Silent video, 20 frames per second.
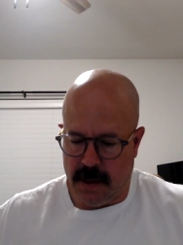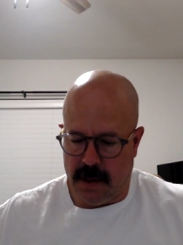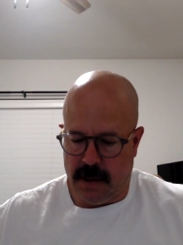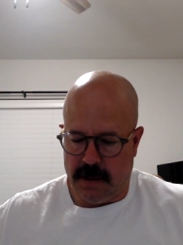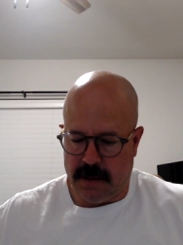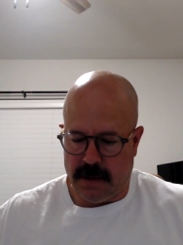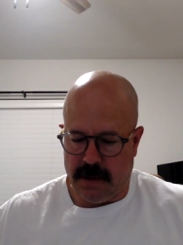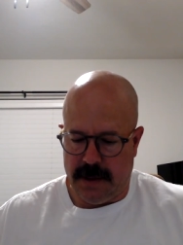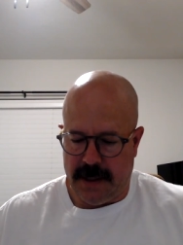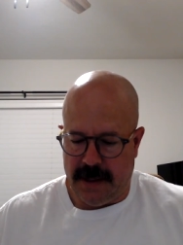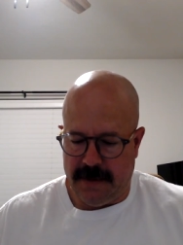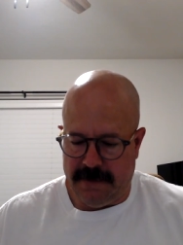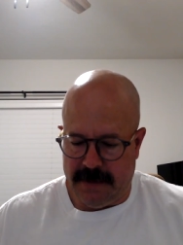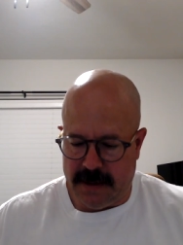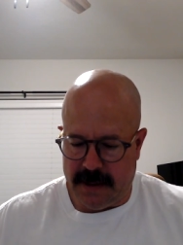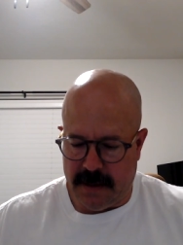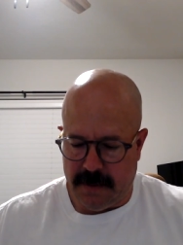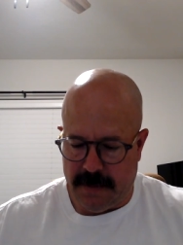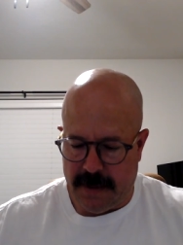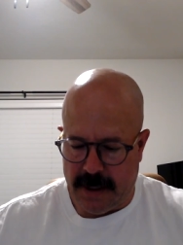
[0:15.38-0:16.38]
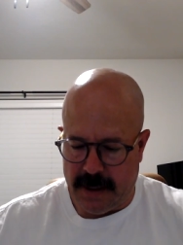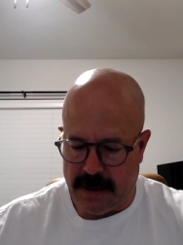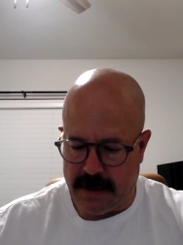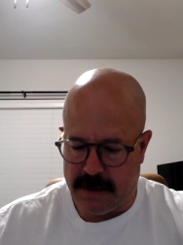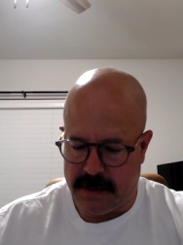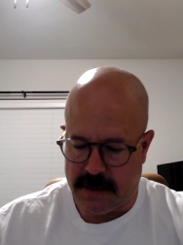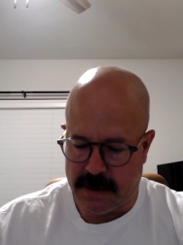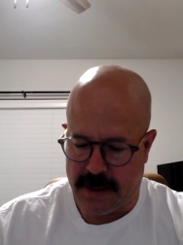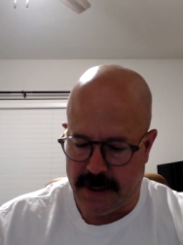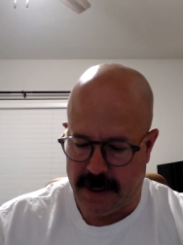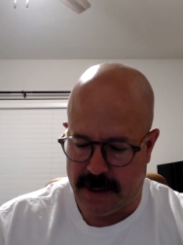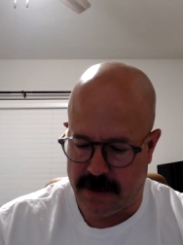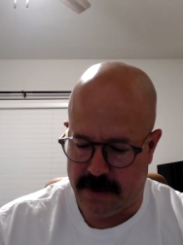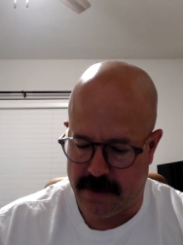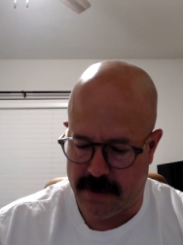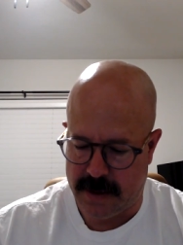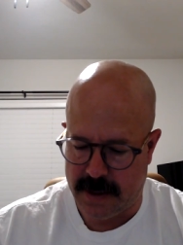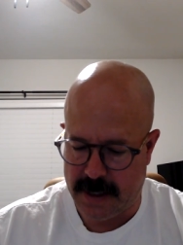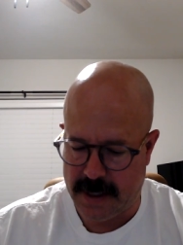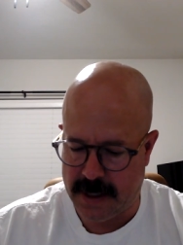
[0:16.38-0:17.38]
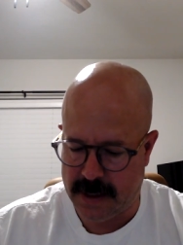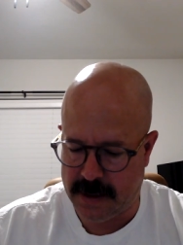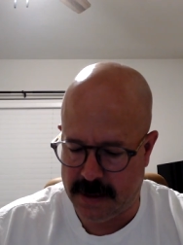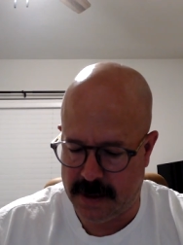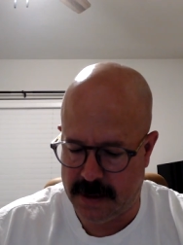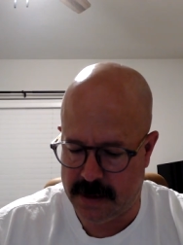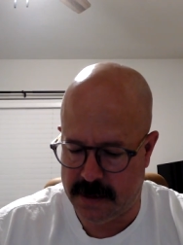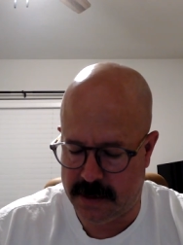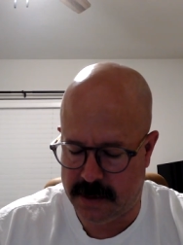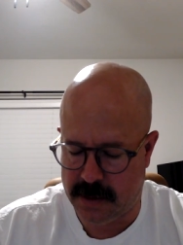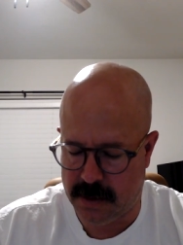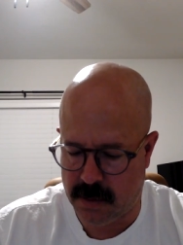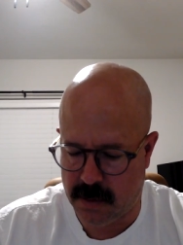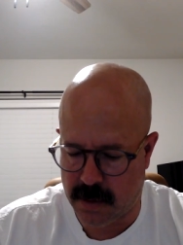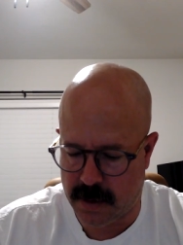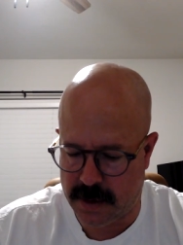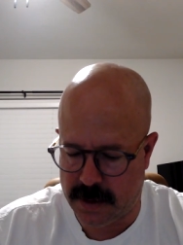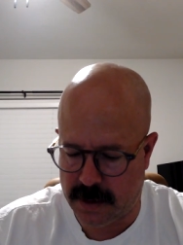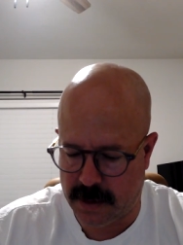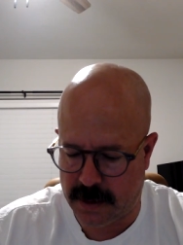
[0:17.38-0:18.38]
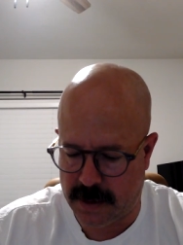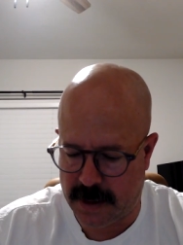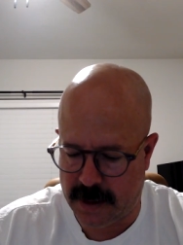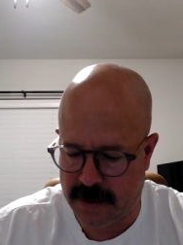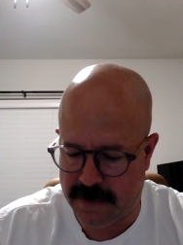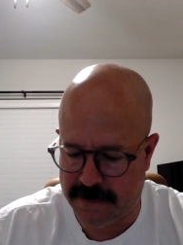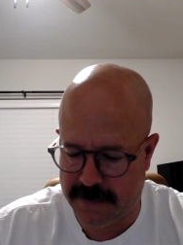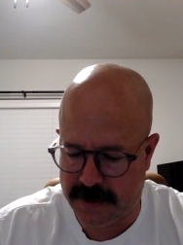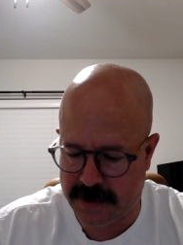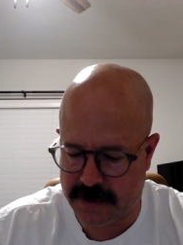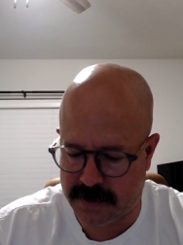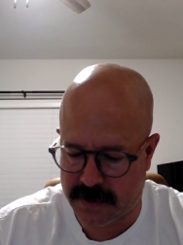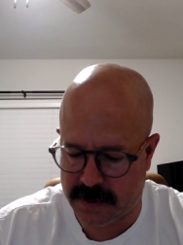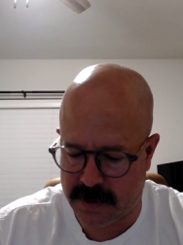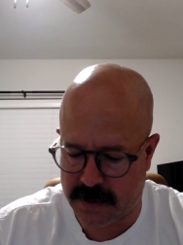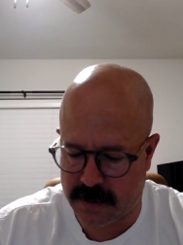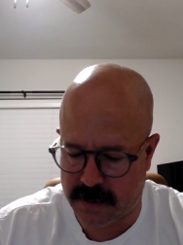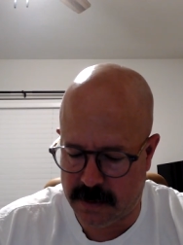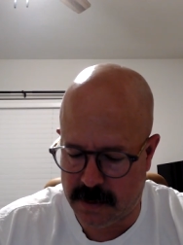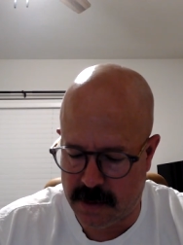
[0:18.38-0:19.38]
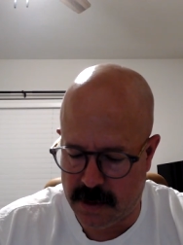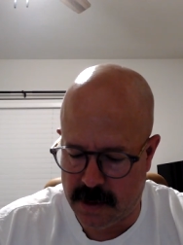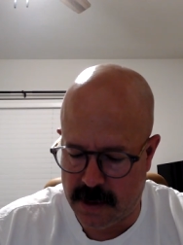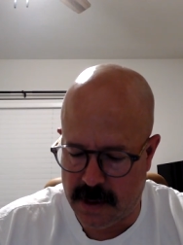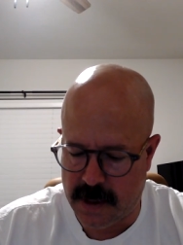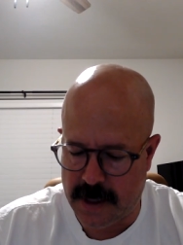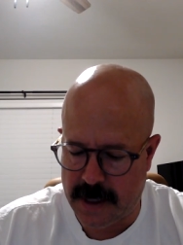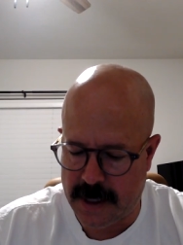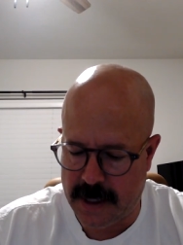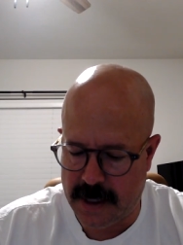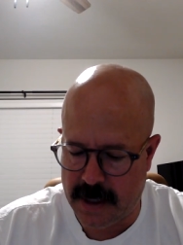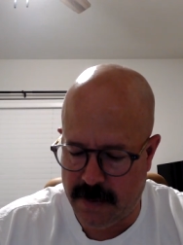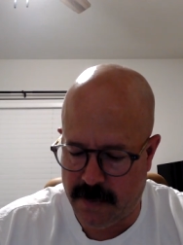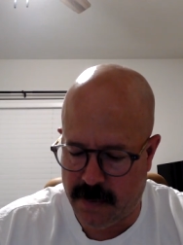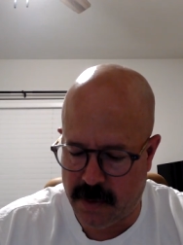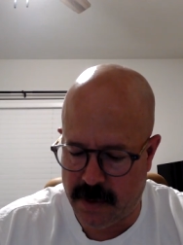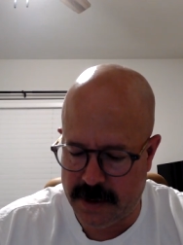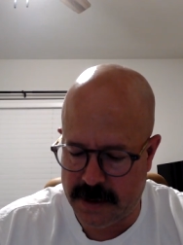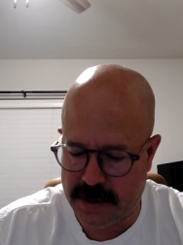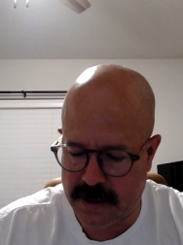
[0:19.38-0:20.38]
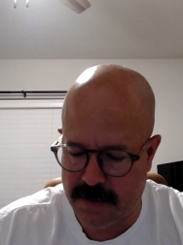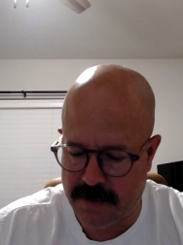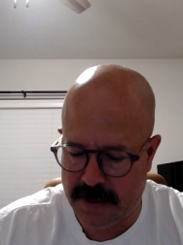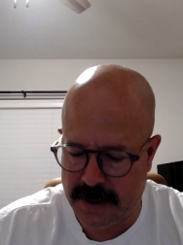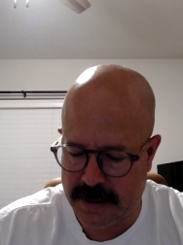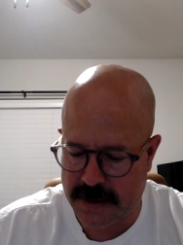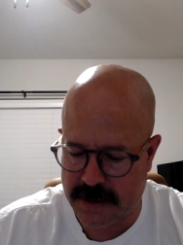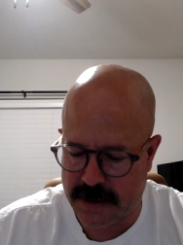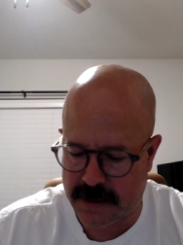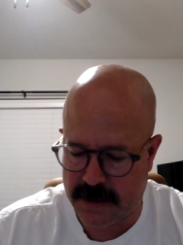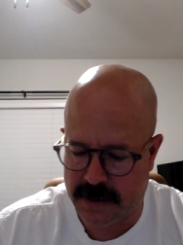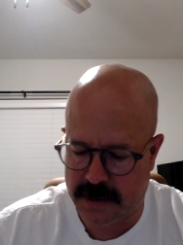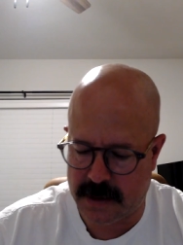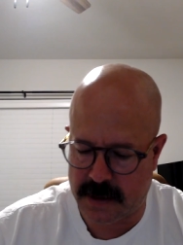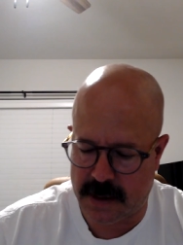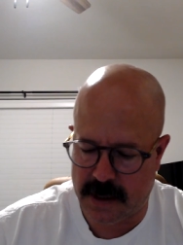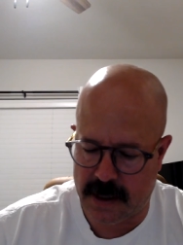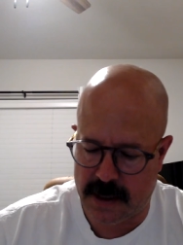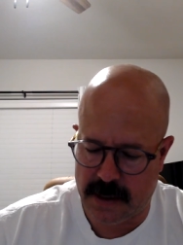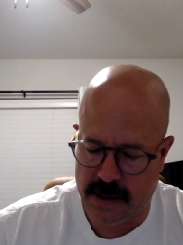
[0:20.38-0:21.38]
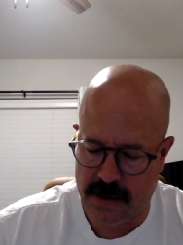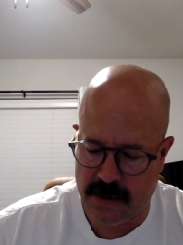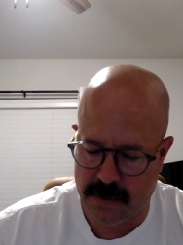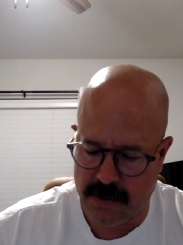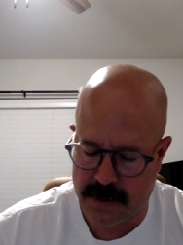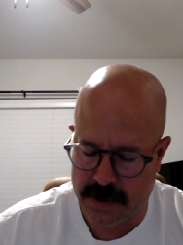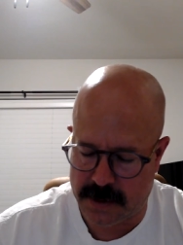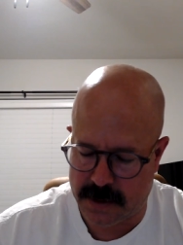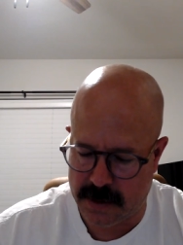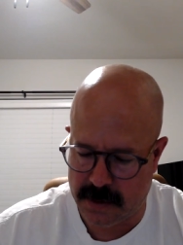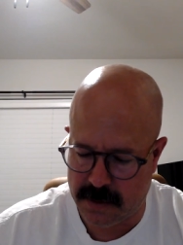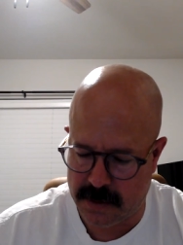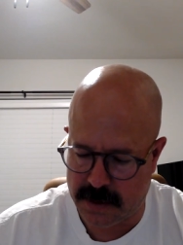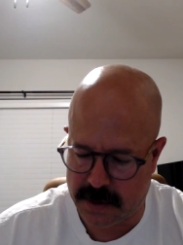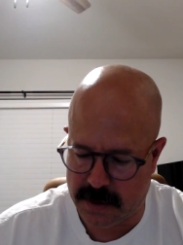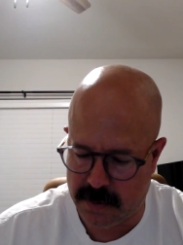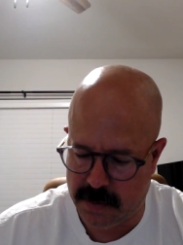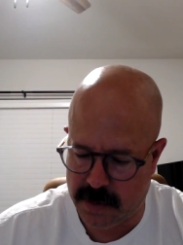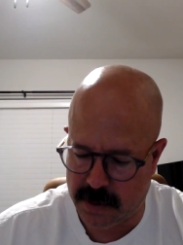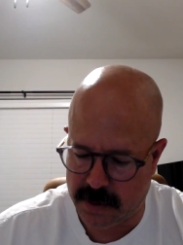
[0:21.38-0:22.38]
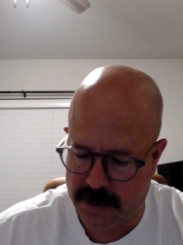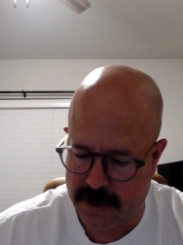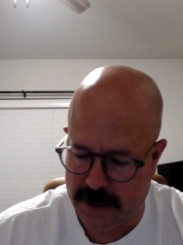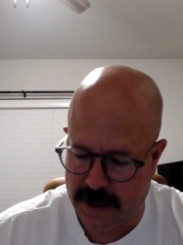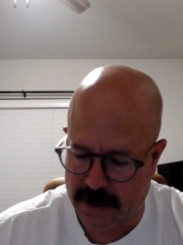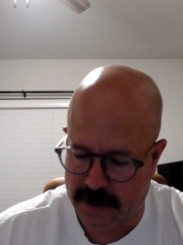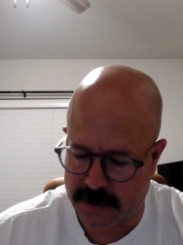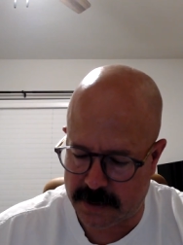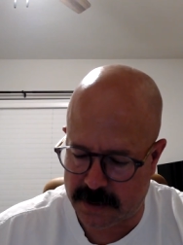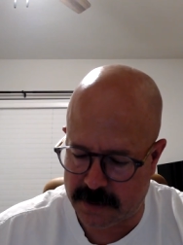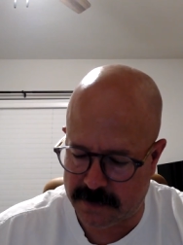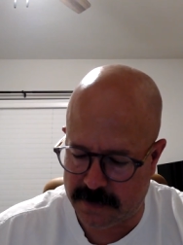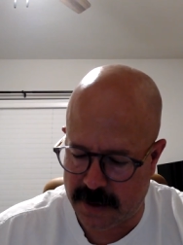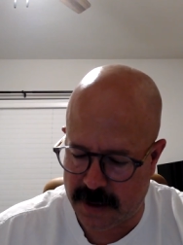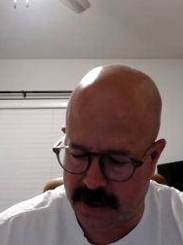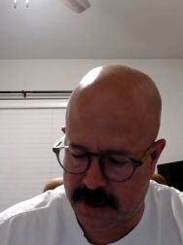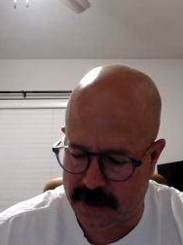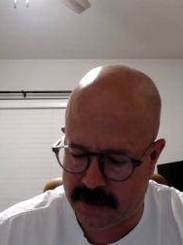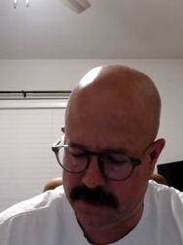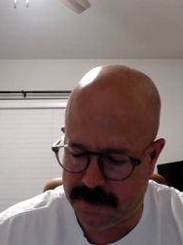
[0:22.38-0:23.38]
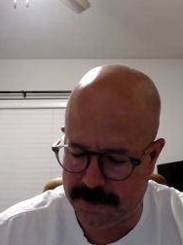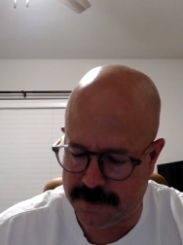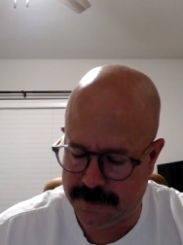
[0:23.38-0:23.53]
So David commanded to gather the aliens who were in the land of Israel, and he appointed masons to cut hewn stones to build the house of God.